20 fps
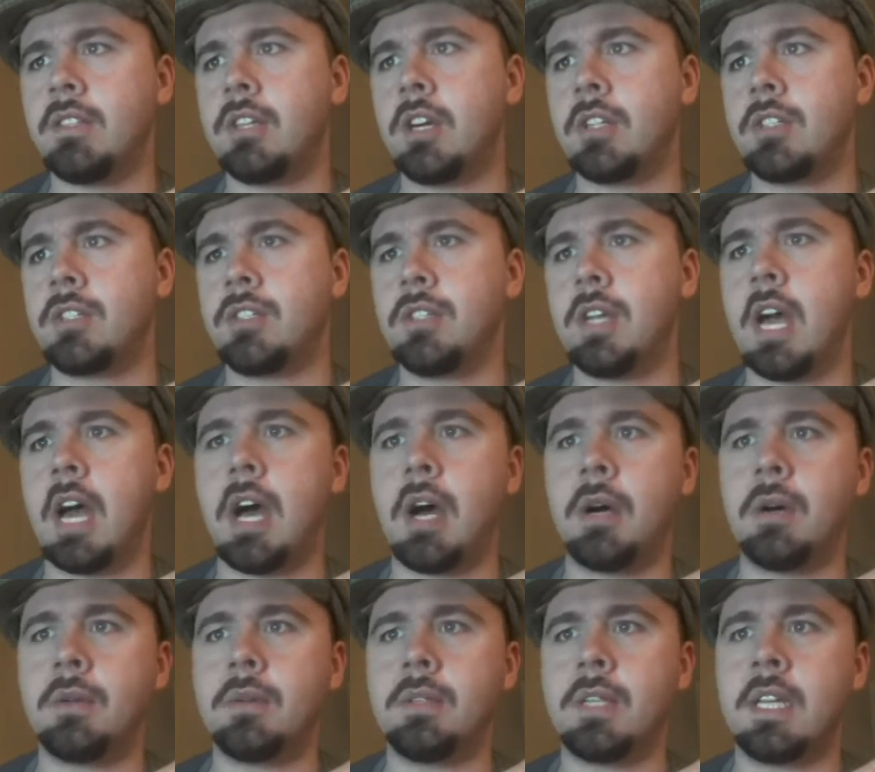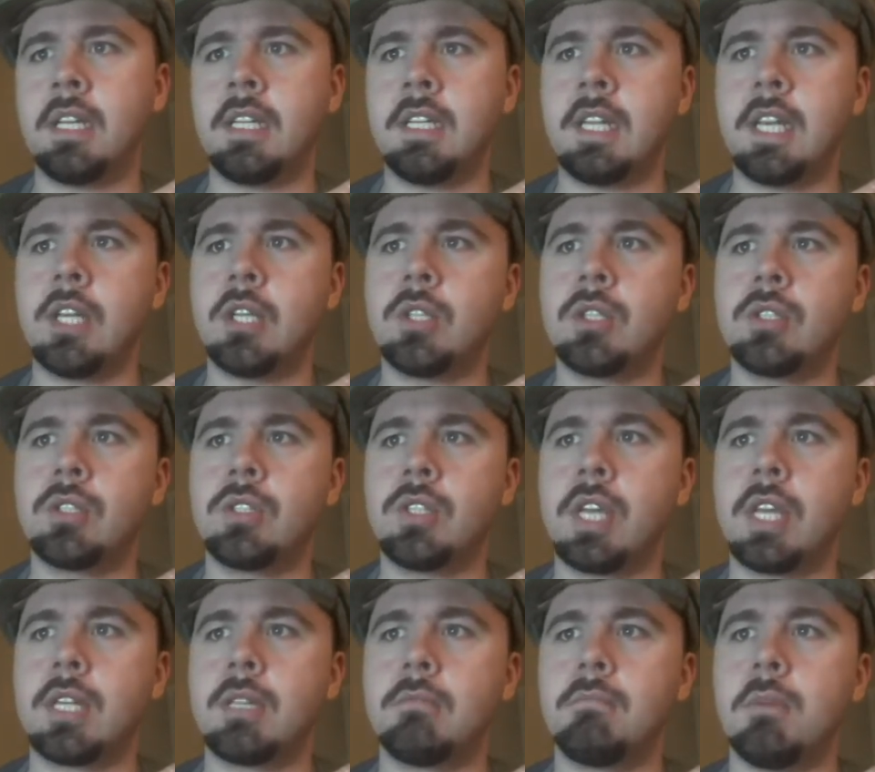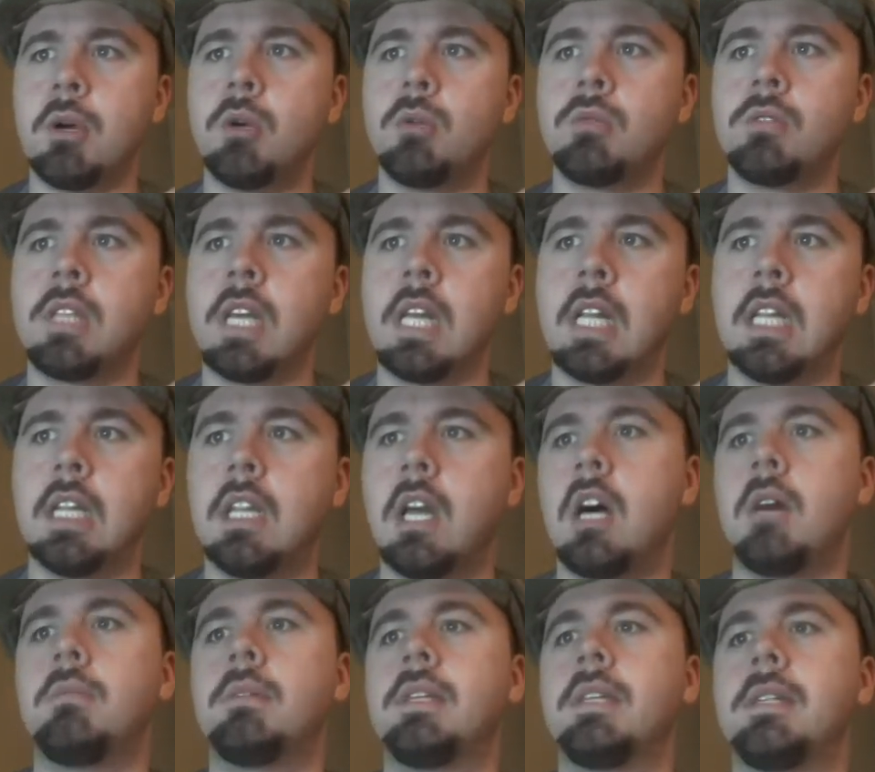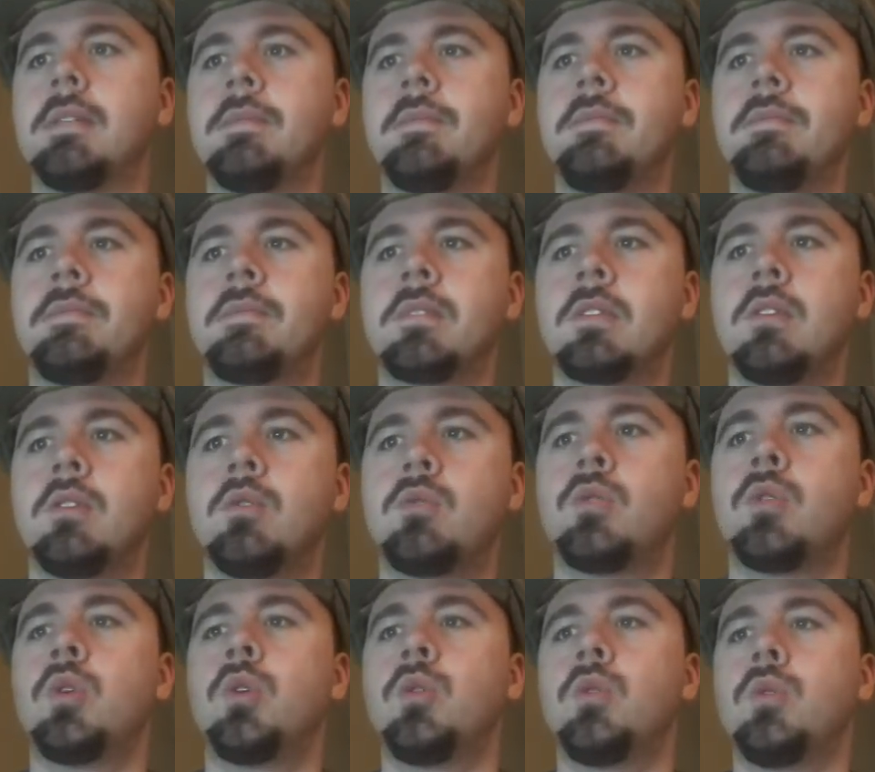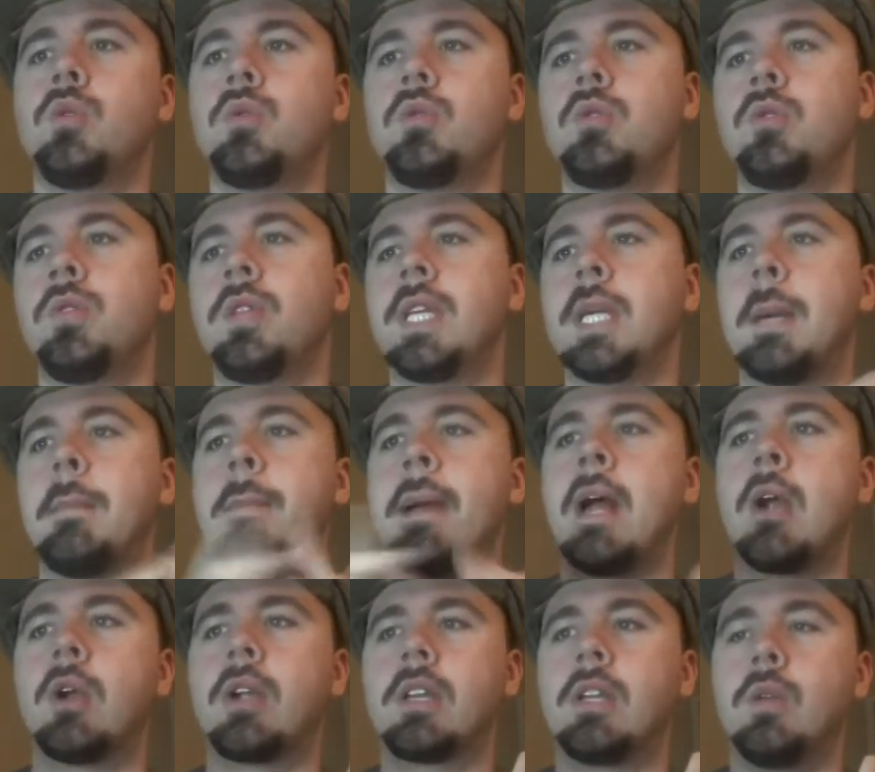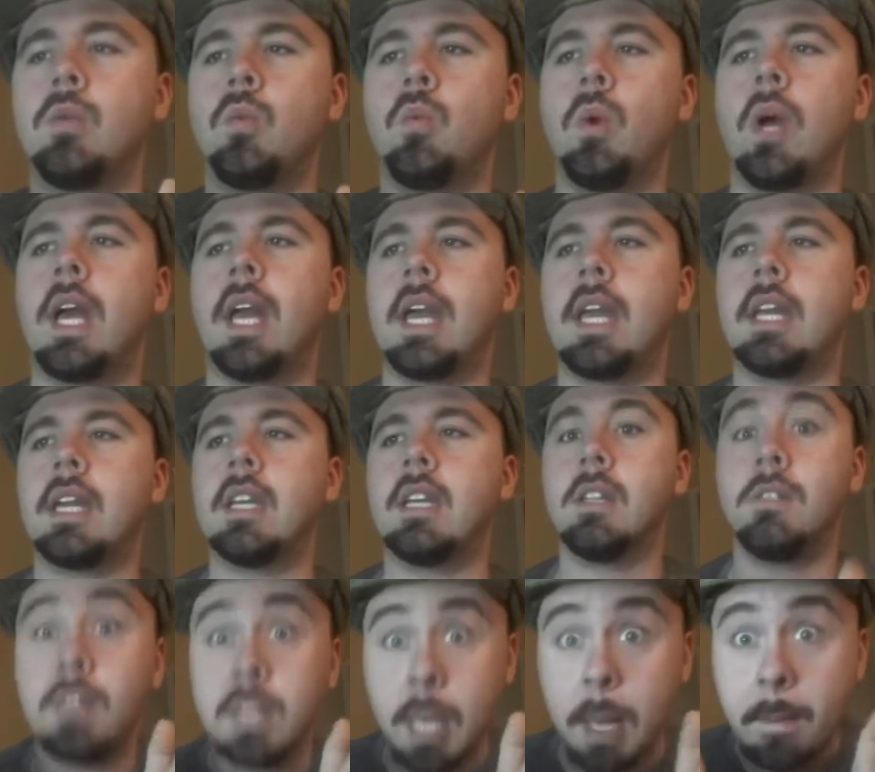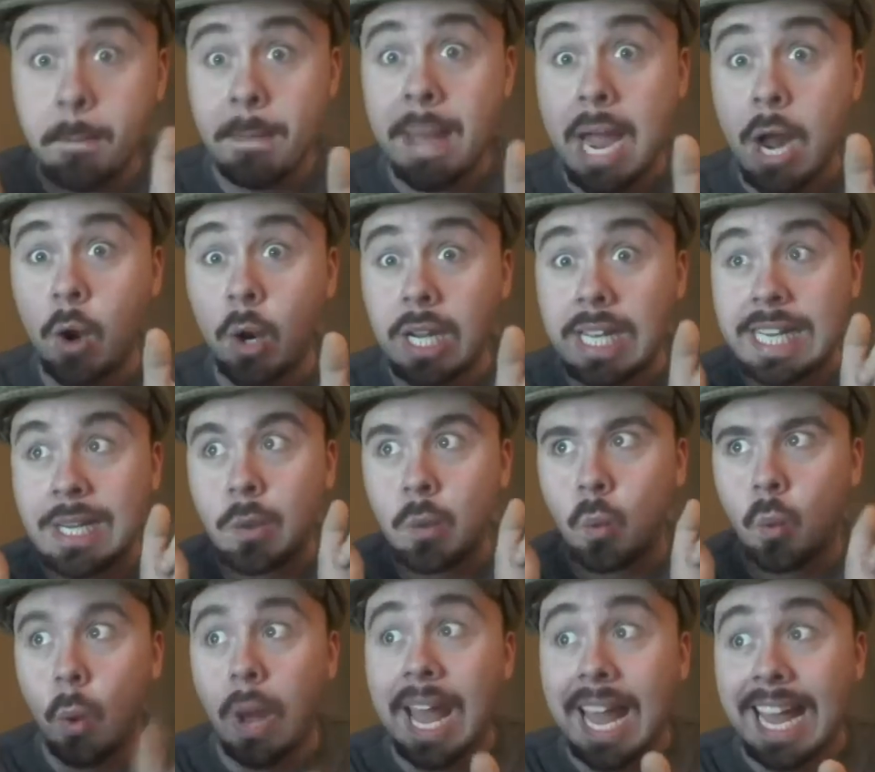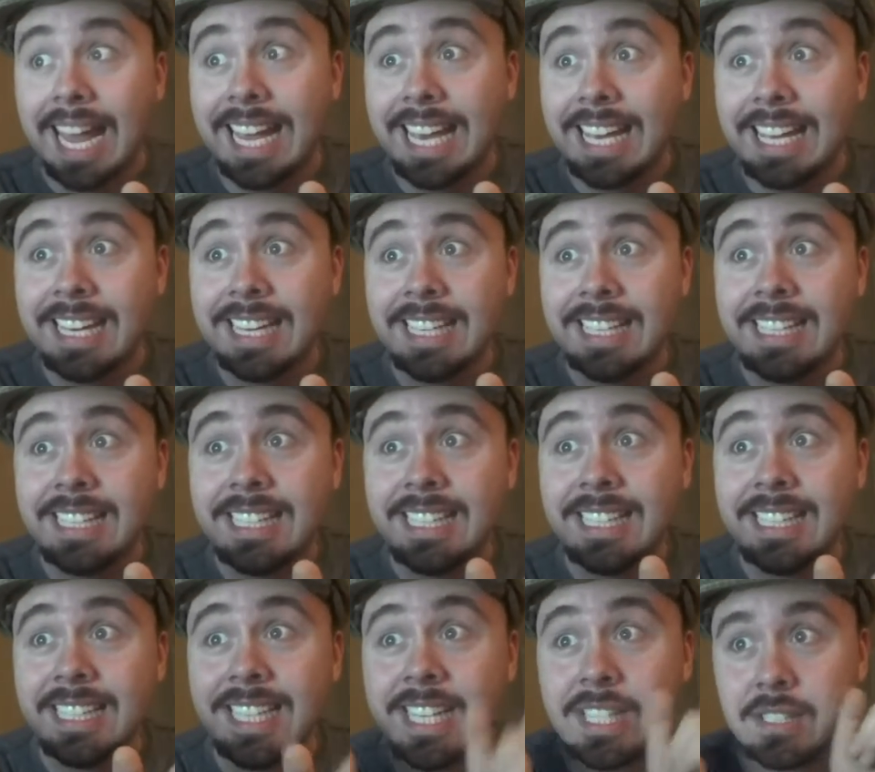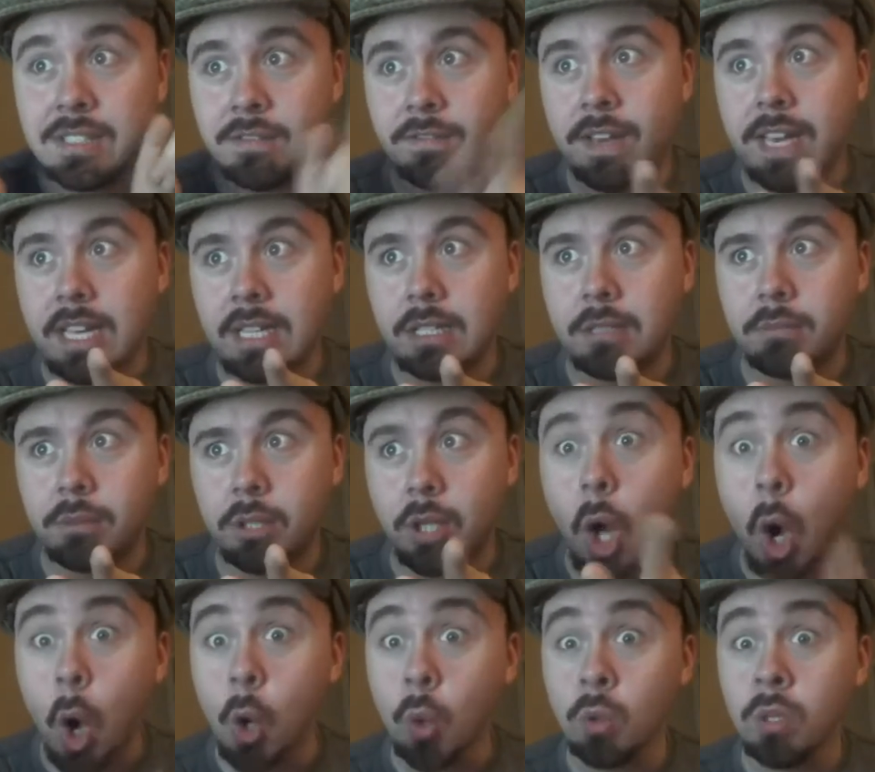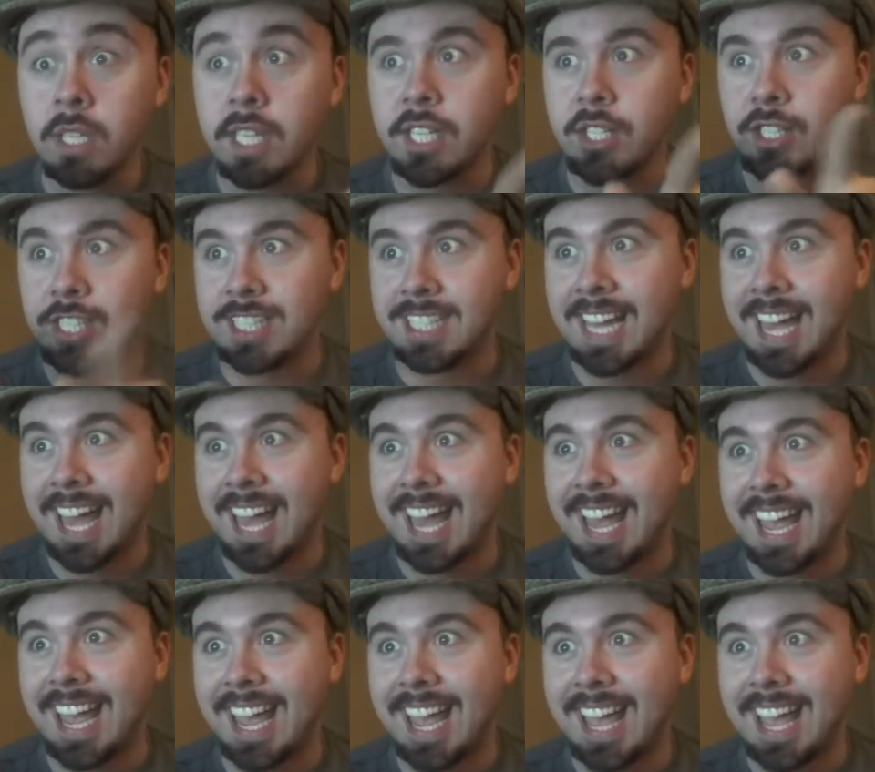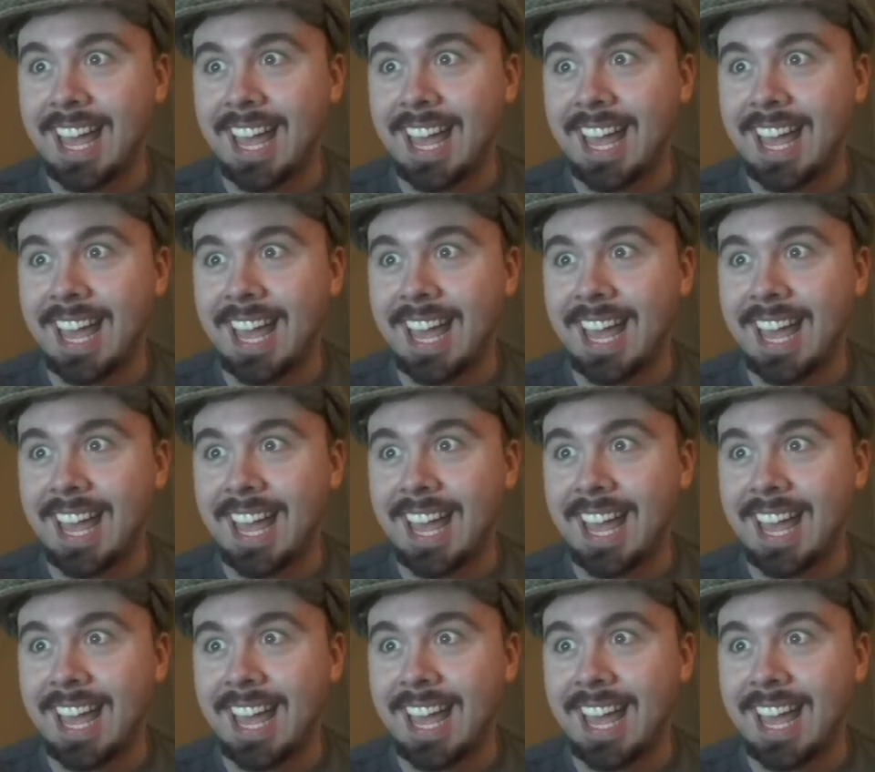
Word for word: touched down in an interstate motel lobby. True to the American way. The American way. It's available only today.